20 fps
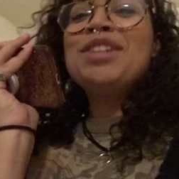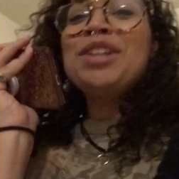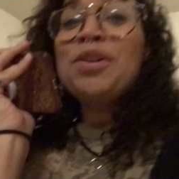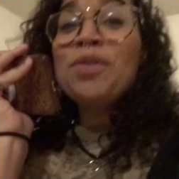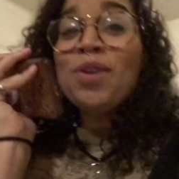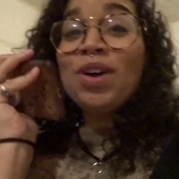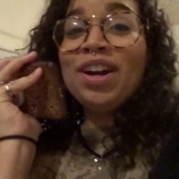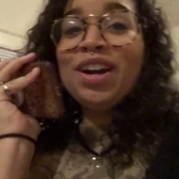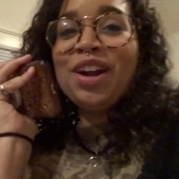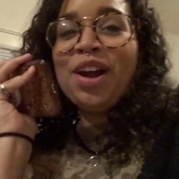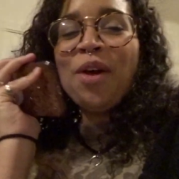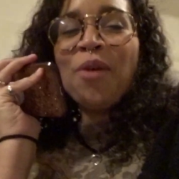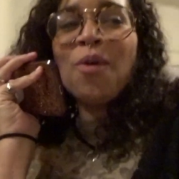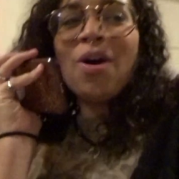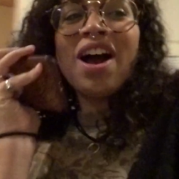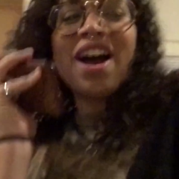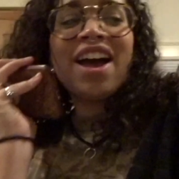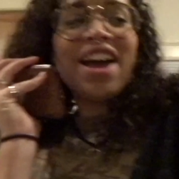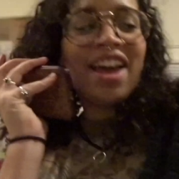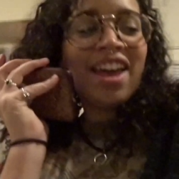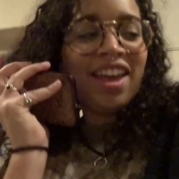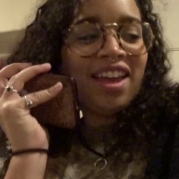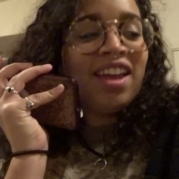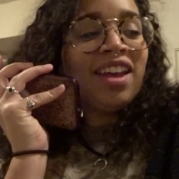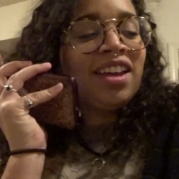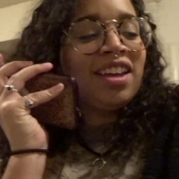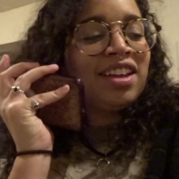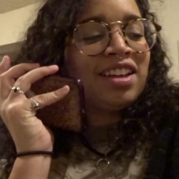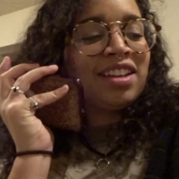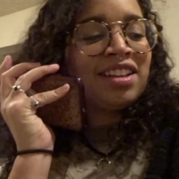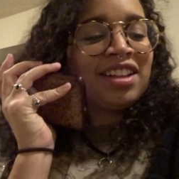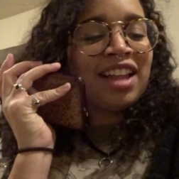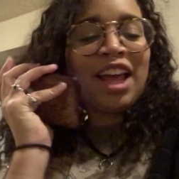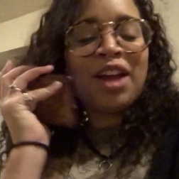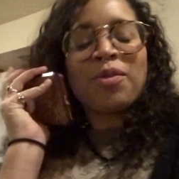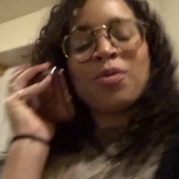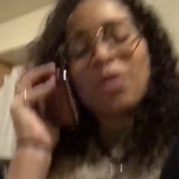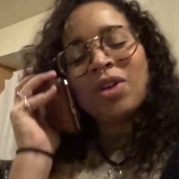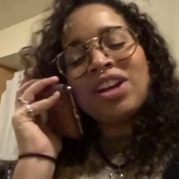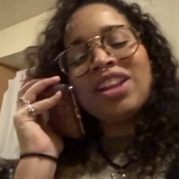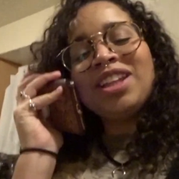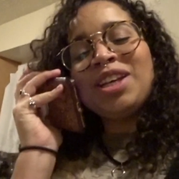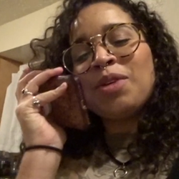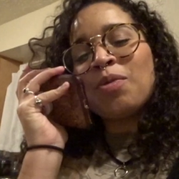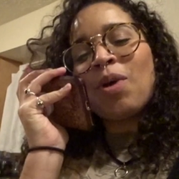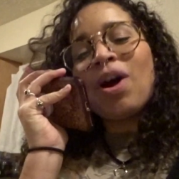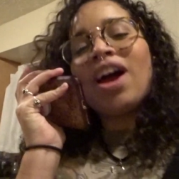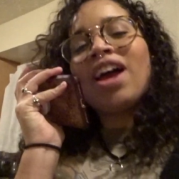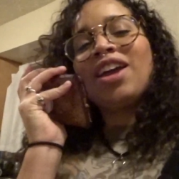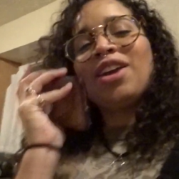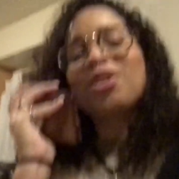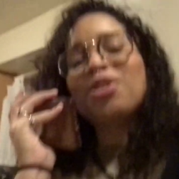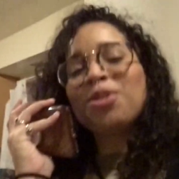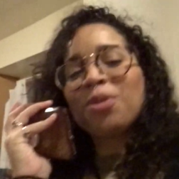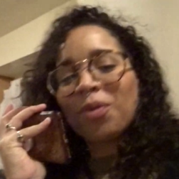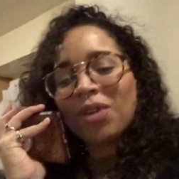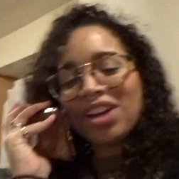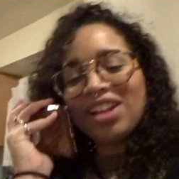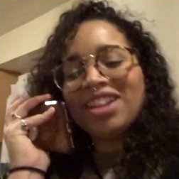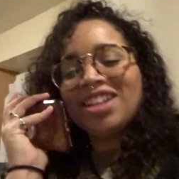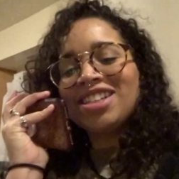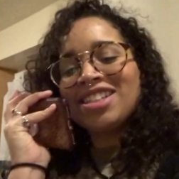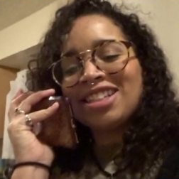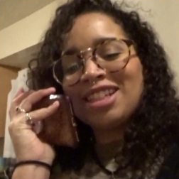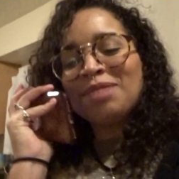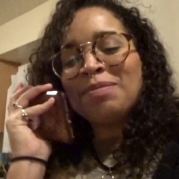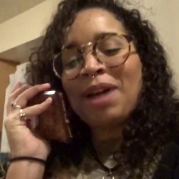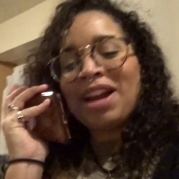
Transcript: do you want to know why? Like, really why you're the realest on